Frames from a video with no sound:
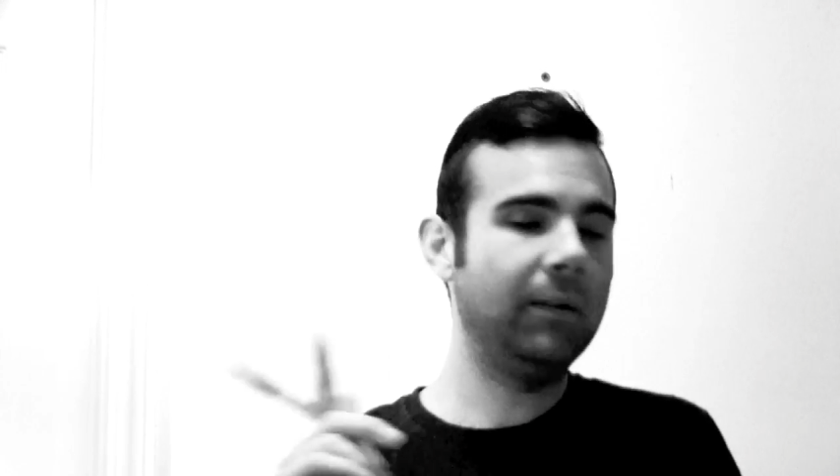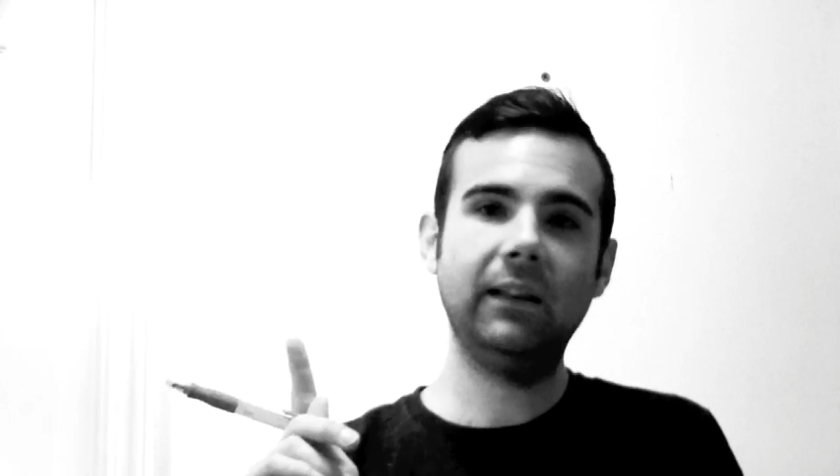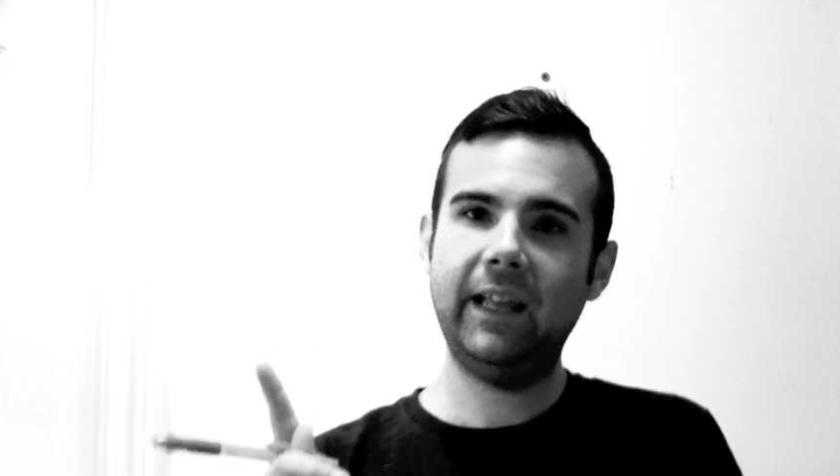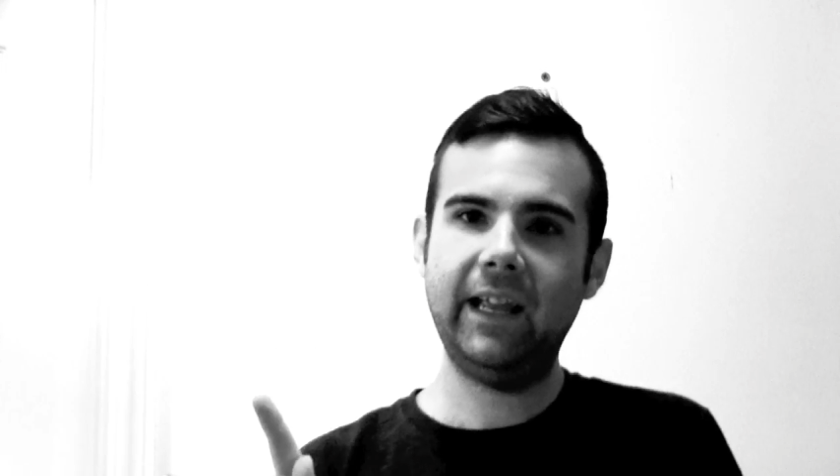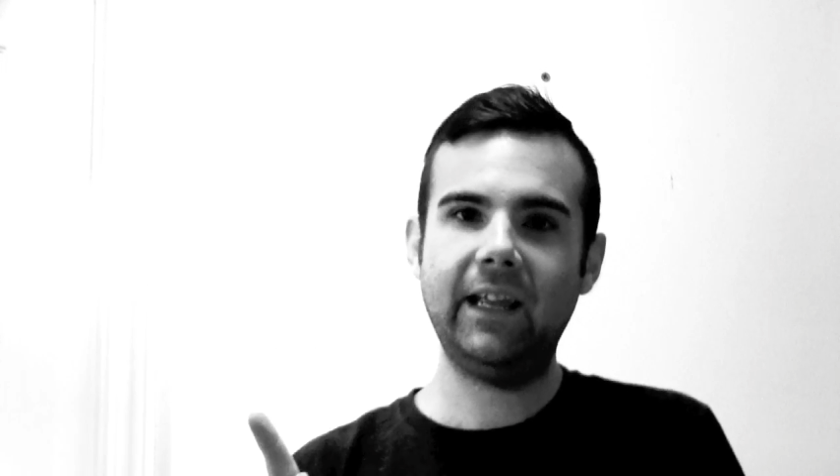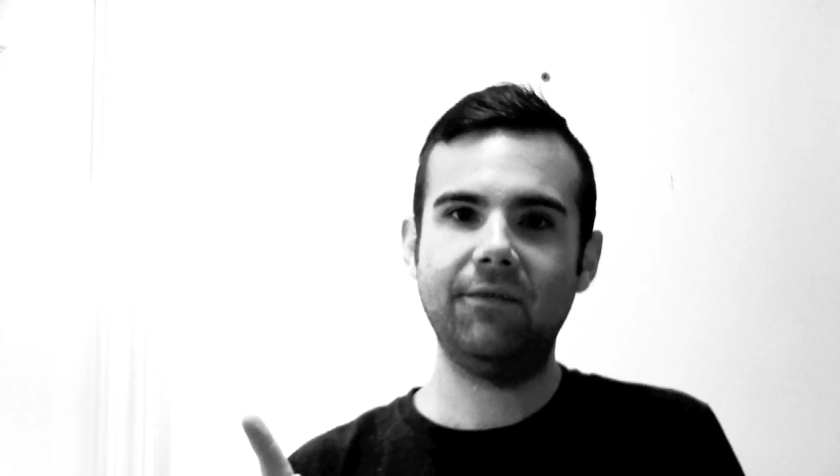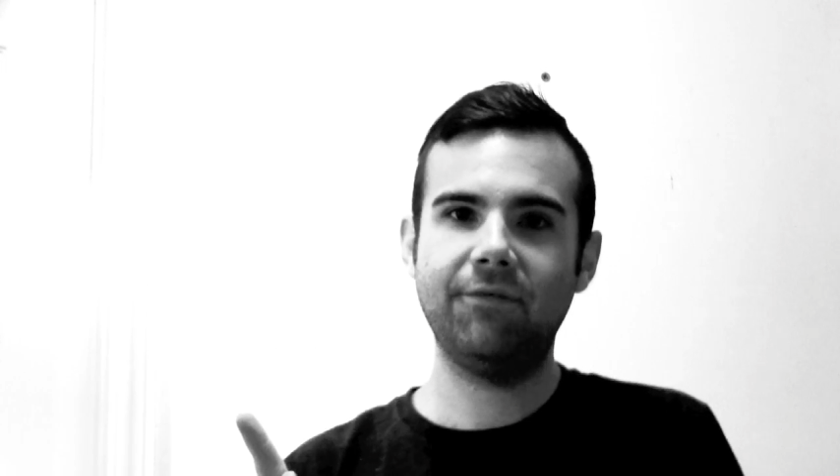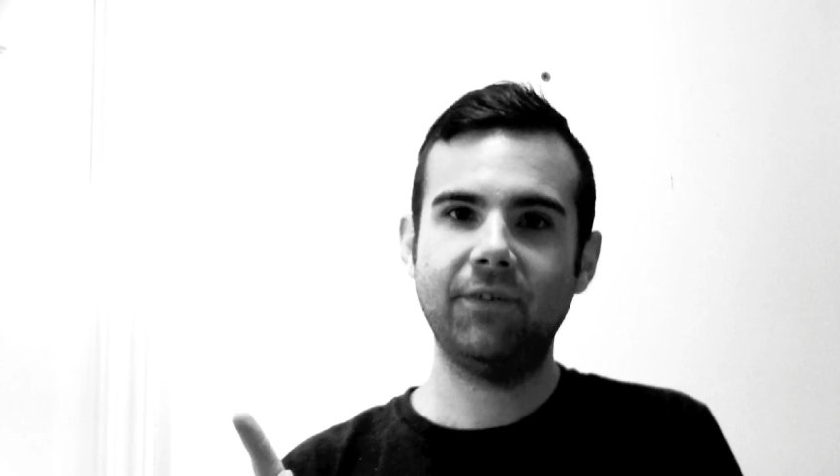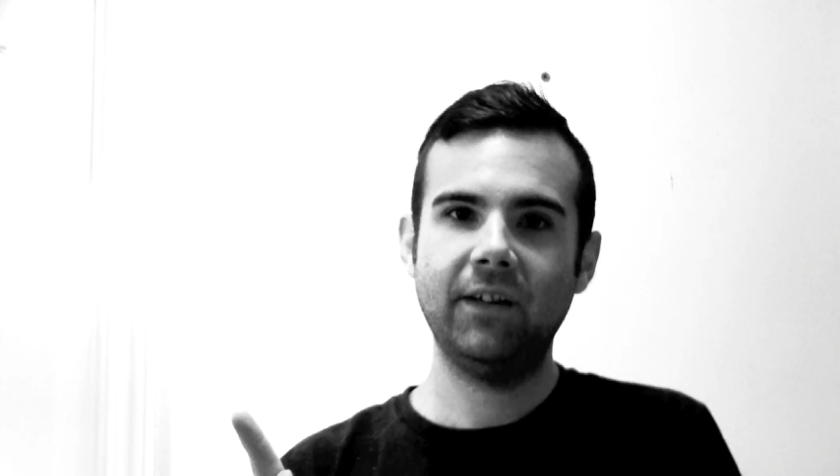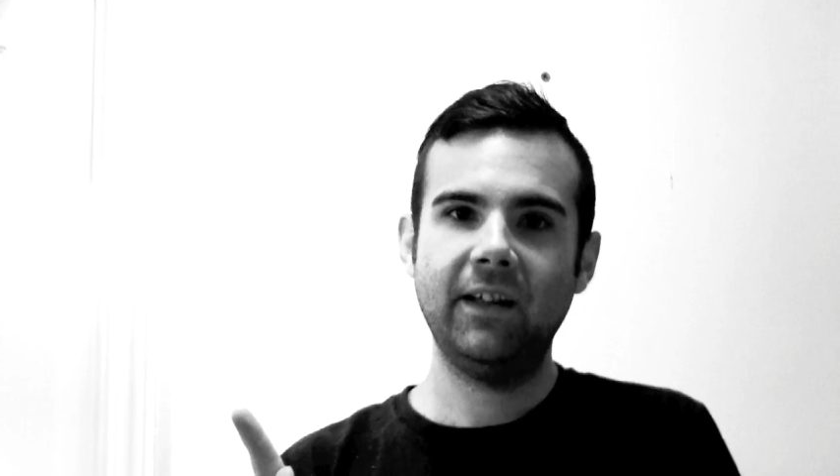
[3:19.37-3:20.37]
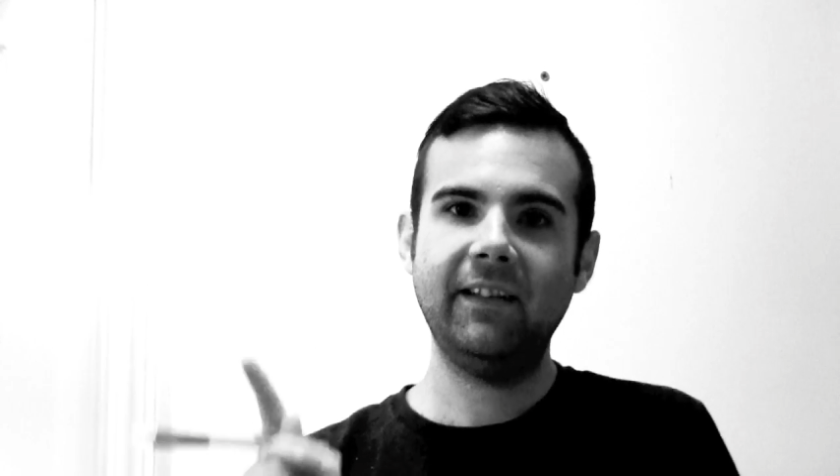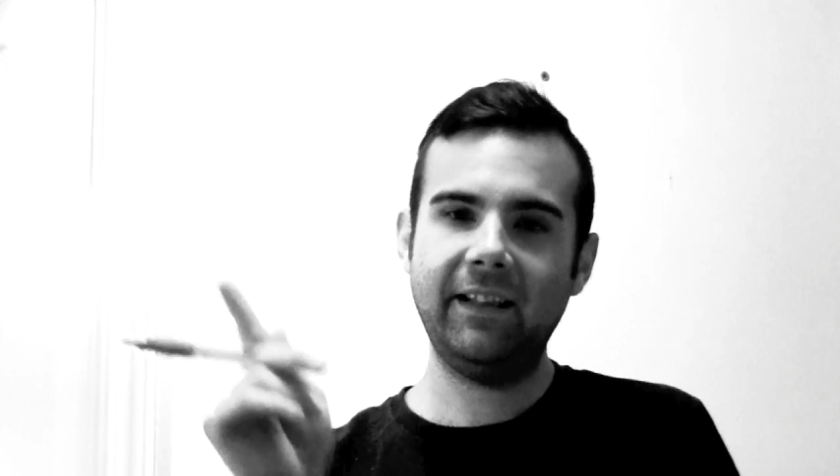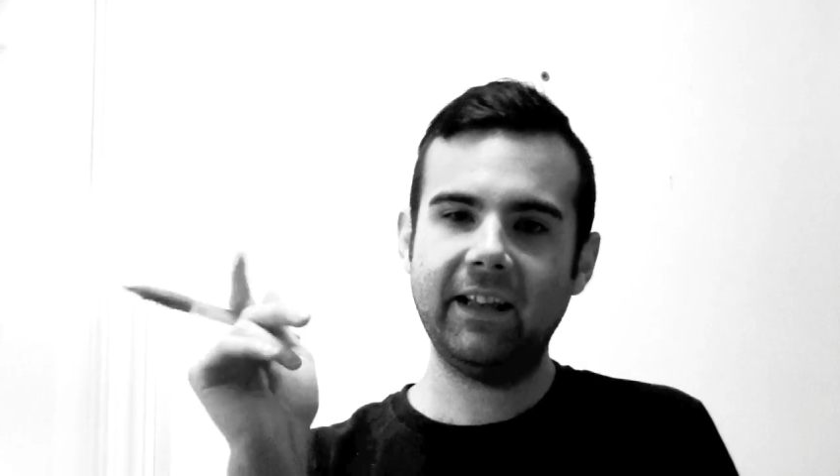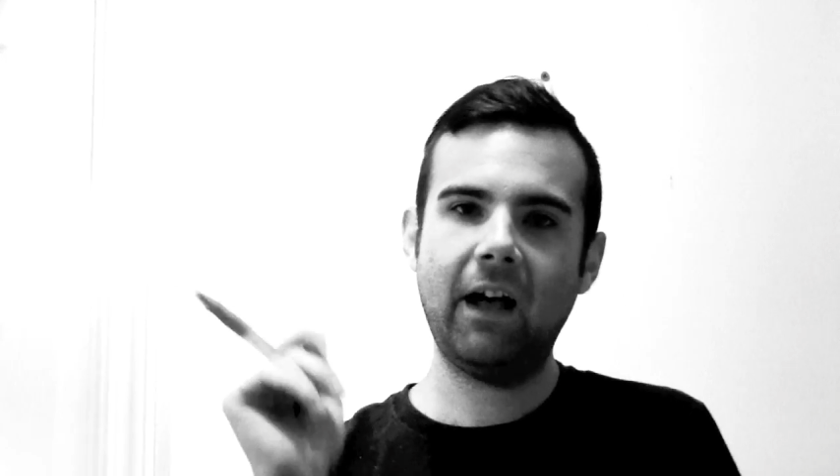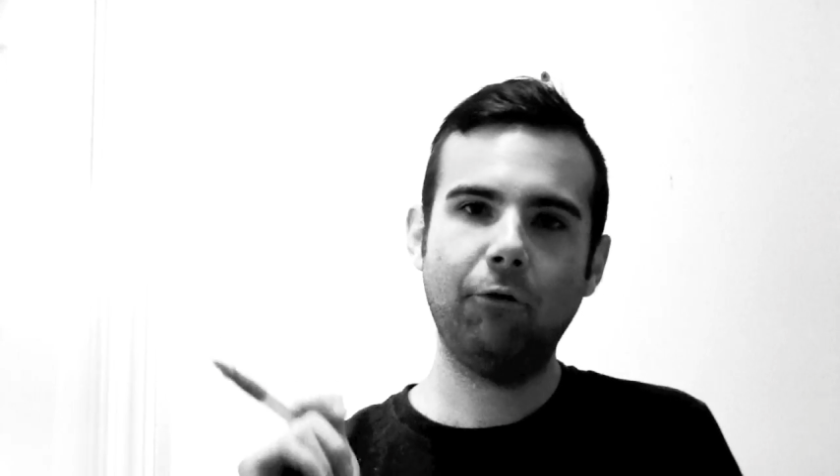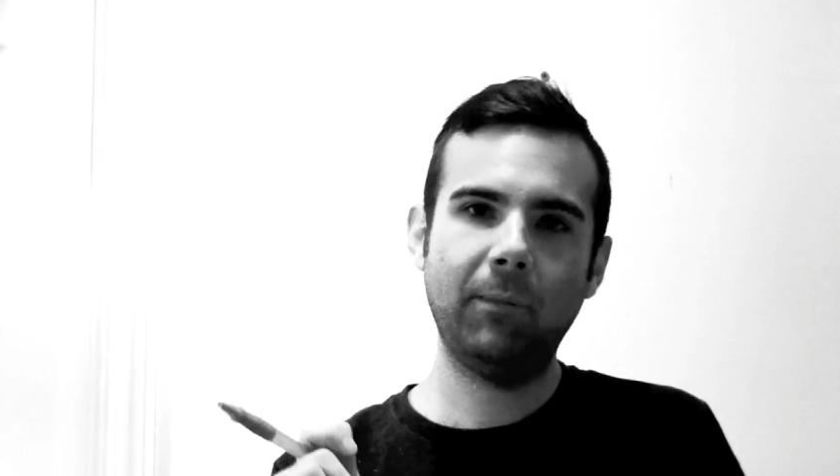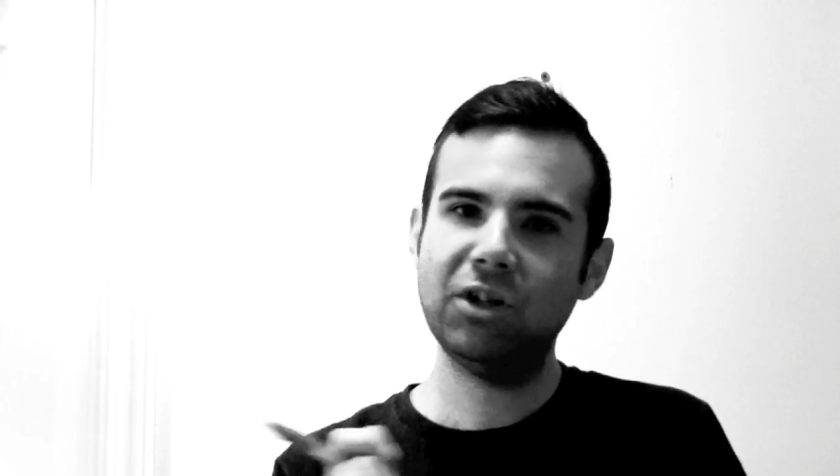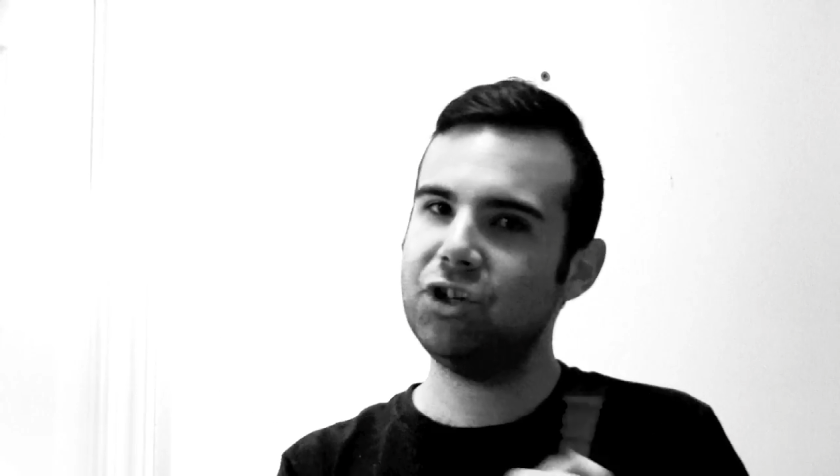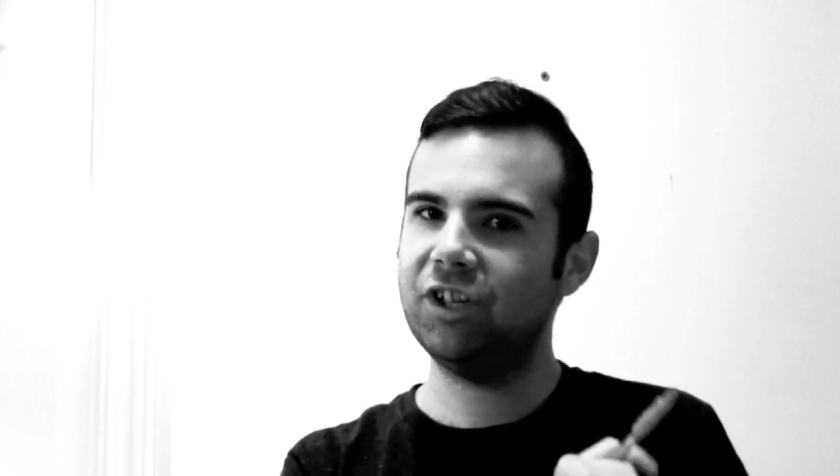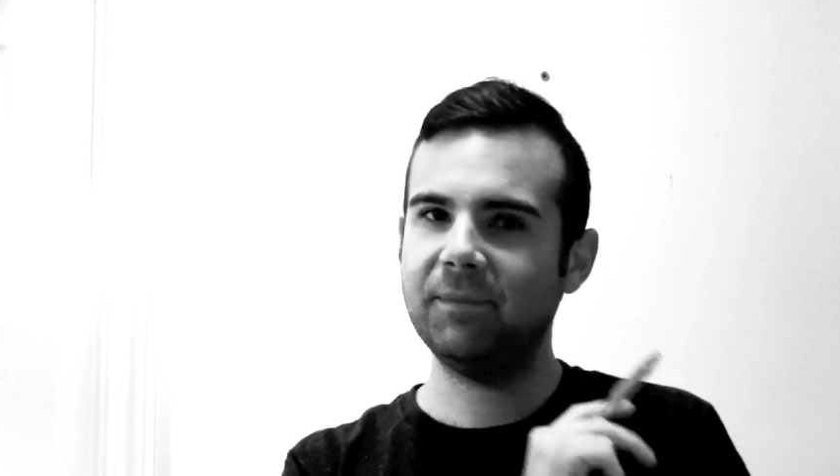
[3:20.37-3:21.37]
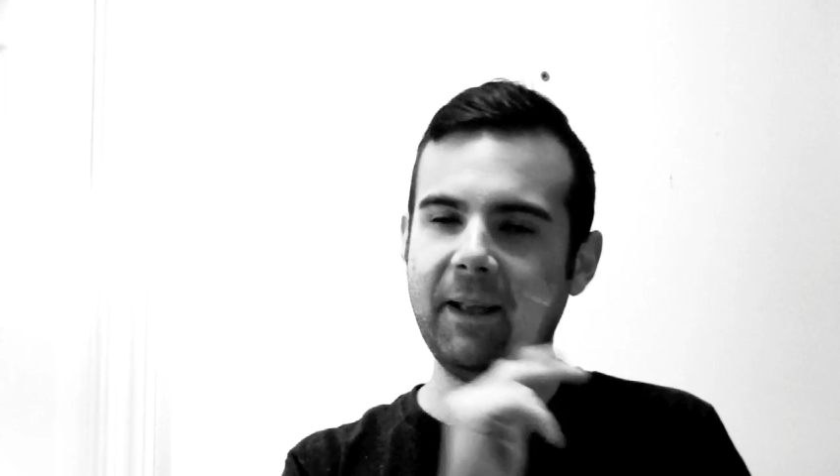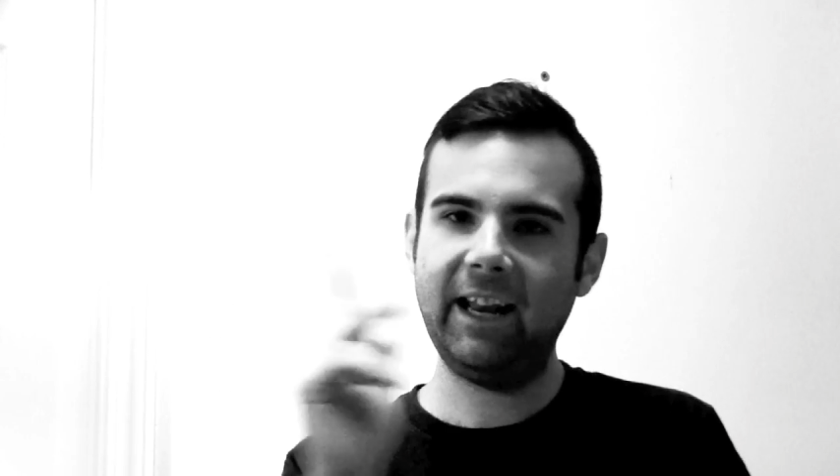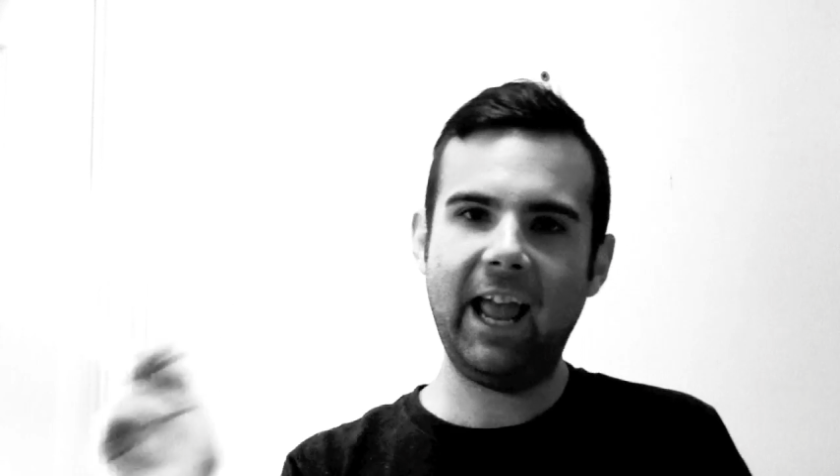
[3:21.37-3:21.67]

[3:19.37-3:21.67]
believe that the government should spend